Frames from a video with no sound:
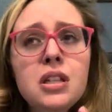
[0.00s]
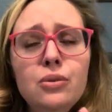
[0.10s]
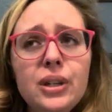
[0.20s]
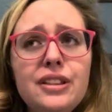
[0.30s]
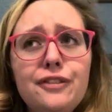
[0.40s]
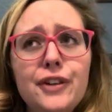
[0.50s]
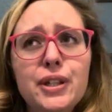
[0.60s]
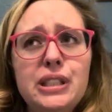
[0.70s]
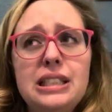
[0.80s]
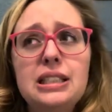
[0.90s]
read the
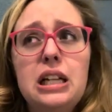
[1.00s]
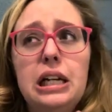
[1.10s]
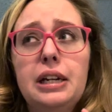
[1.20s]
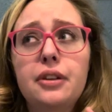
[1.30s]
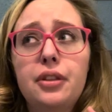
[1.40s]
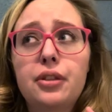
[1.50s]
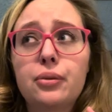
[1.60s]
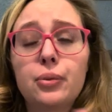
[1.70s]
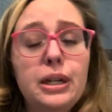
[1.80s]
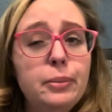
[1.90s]
first like
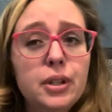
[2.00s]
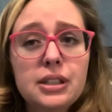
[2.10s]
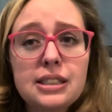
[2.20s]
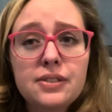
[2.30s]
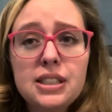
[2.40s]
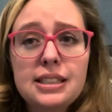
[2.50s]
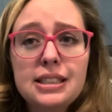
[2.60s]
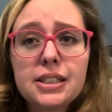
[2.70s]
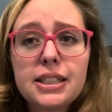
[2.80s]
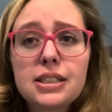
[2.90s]
three books of the
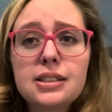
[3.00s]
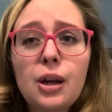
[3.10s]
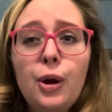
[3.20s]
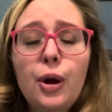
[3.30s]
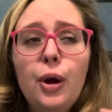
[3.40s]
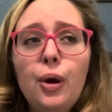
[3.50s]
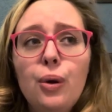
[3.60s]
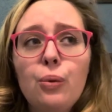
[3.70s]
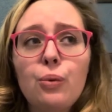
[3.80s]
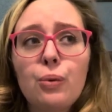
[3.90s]
series
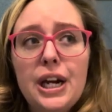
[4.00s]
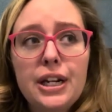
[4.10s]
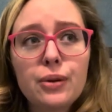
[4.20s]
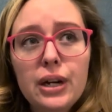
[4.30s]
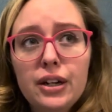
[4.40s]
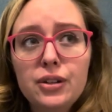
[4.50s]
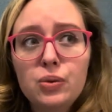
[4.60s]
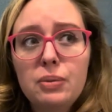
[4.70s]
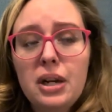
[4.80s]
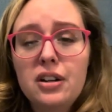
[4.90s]
right around
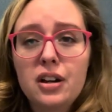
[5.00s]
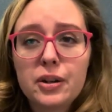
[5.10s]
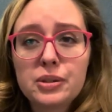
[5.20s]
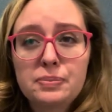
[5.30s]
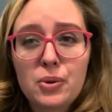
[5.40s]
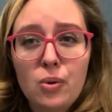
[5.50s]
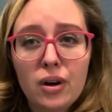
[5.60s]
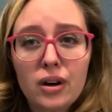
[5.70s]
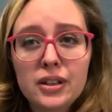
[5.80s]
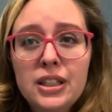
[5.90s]
when my daughter was
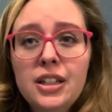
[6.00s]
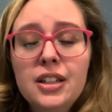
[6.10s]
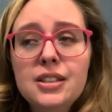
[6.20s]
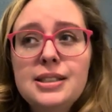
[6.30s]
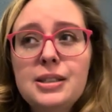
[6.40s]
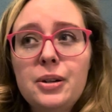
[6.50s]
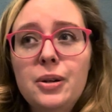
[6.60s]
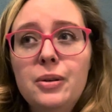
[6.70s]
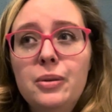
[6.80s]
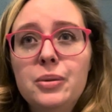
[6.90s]
born.
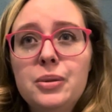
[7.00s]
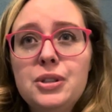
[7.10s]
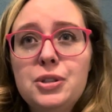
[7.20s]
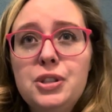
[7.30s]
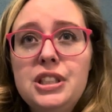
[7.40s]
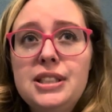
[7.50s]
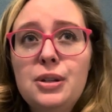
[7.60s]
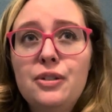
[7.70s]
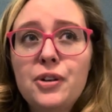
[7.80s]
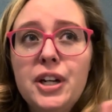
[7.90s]
So she's
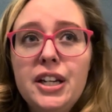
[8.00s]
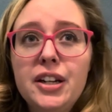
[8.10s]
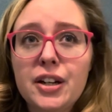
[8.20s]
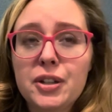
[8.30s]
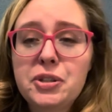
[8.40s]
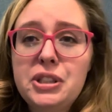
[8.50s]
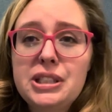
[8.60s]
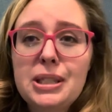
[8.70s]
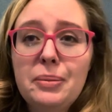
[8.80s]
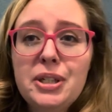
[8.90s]
over a year. She's
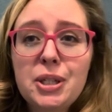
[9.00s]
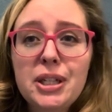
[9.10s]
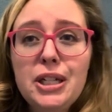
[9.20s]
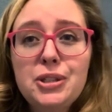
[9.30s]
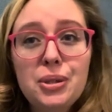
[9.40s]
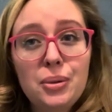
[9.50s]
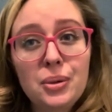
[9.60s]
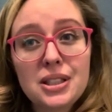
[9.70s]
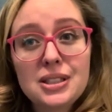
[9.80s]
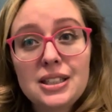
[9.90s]
going to be turning two
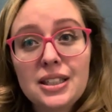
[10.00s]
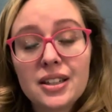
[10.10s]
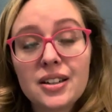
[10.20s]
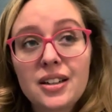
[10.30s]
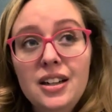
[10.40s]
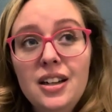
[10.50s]
this year.